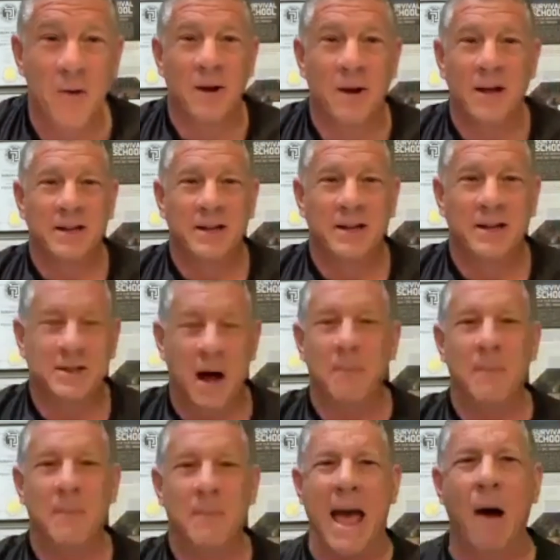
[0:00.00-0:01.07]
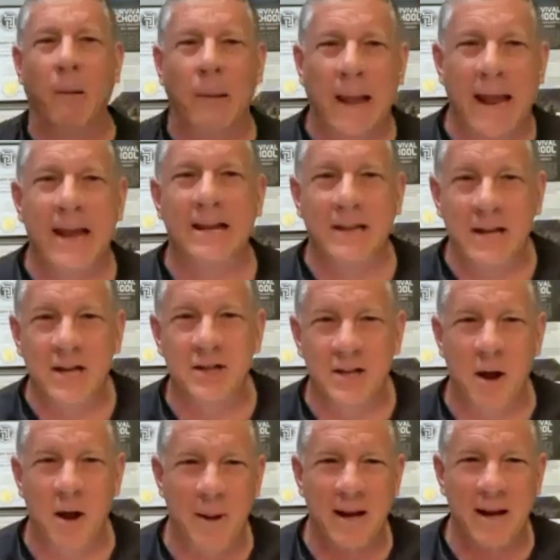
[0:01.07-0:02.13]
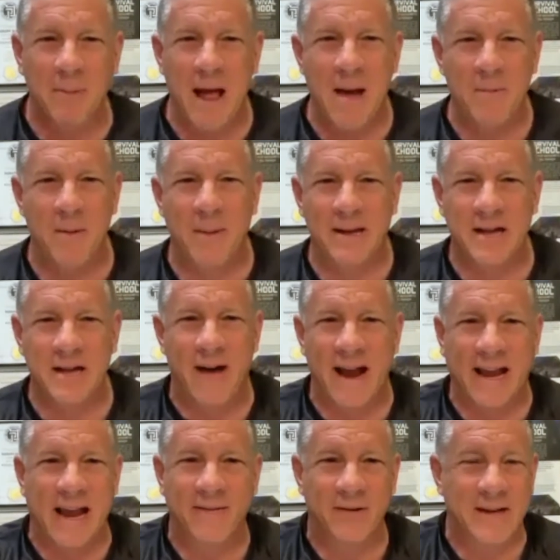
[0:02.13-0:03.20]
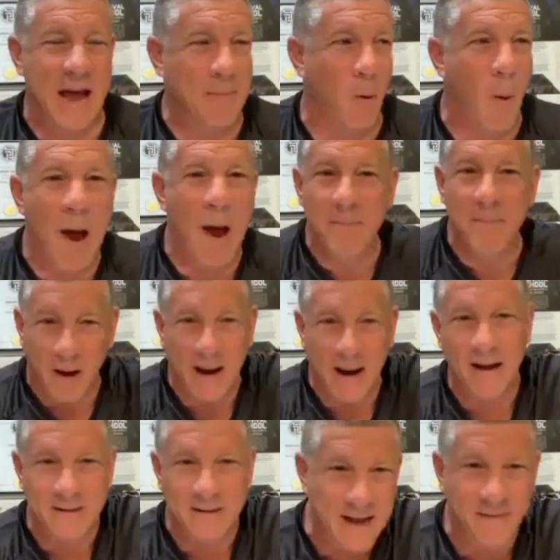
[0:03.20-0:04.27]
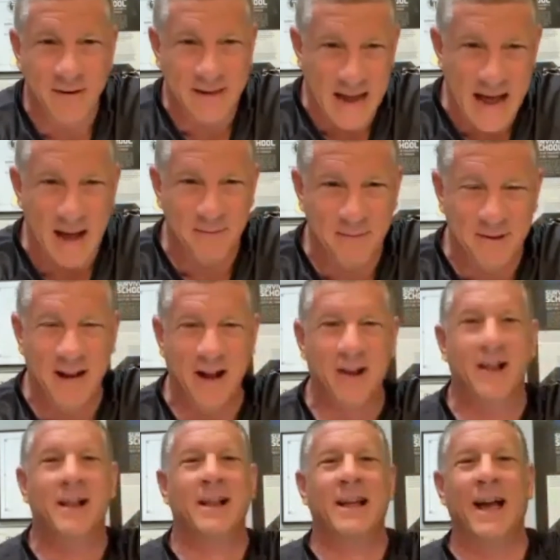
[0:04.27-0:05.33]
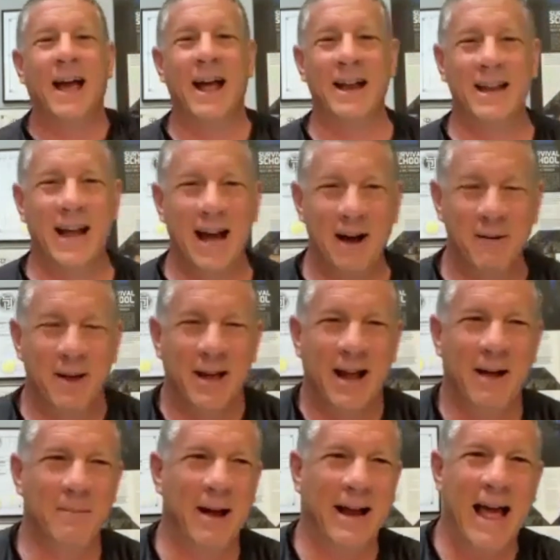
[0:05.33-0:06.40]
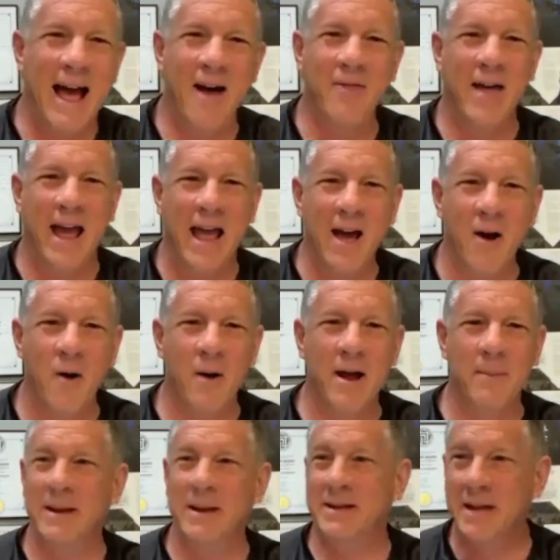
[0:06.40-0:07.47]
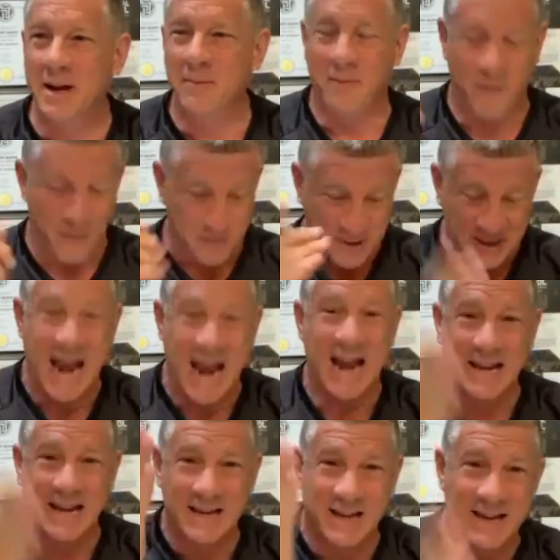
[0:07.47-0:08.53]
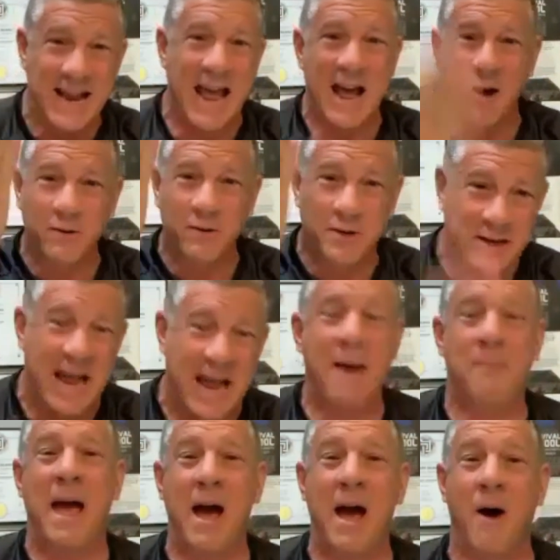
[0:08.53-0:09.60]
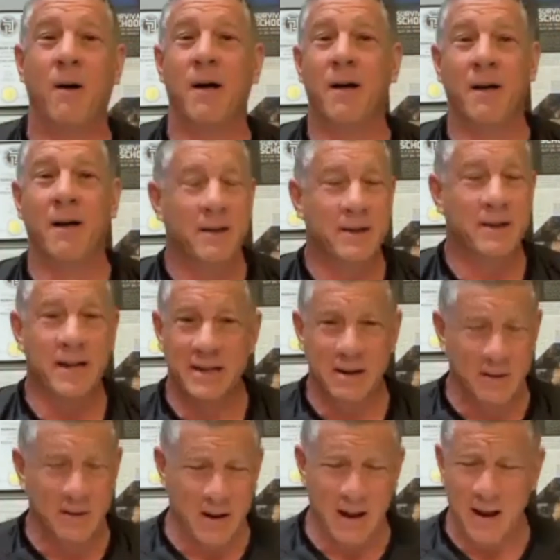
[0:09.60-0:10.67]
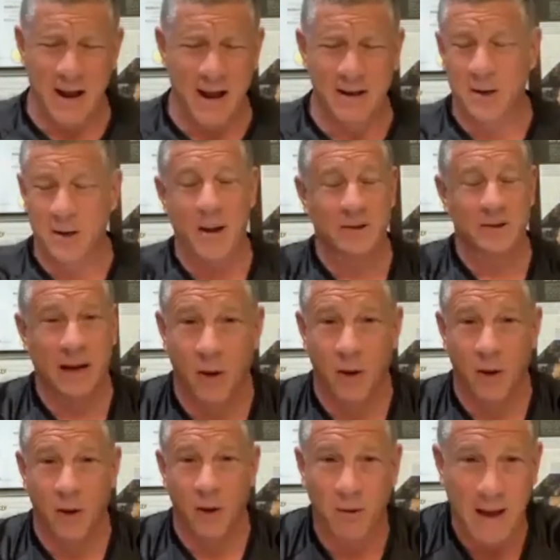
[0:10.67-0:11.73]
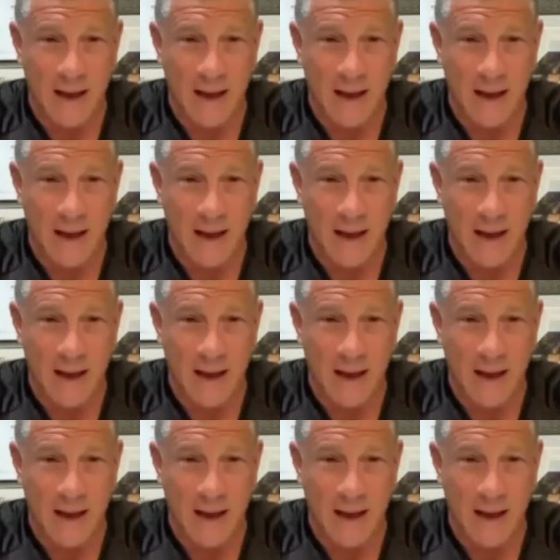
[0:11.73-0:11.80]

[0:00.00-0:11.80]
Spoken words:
something outlandish, being a black belt myself, I can't even tap a white belt out 7 times, And I'm like, how the hell? And he took from standing to down to tap out this. And so I was like, okay.